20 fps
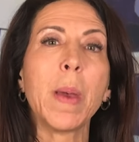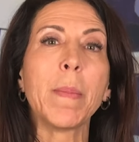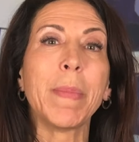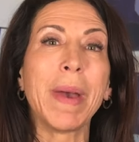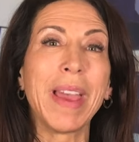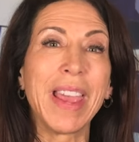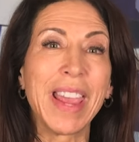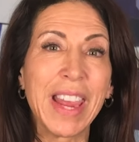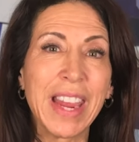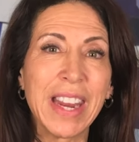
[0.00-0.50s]

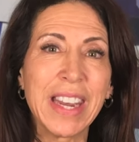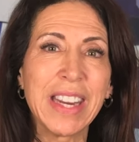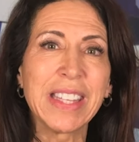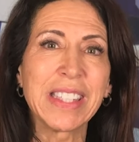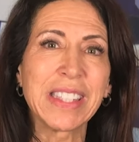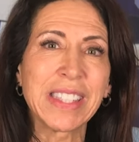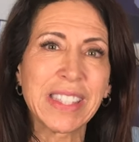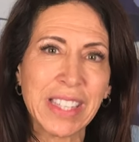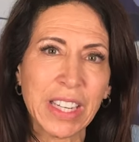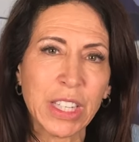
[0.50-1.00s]
by
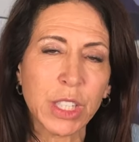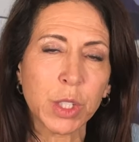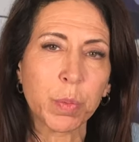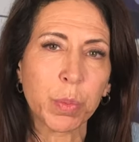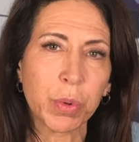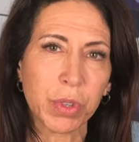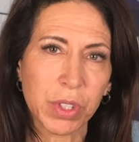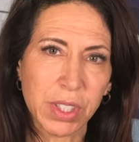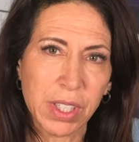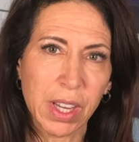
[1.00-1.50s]

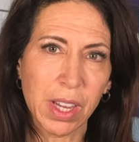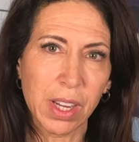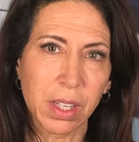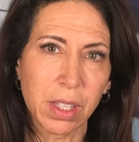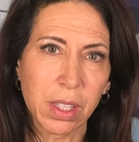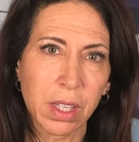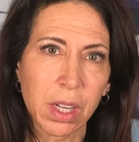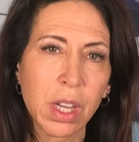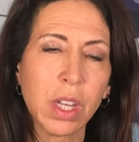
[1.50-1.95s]
86%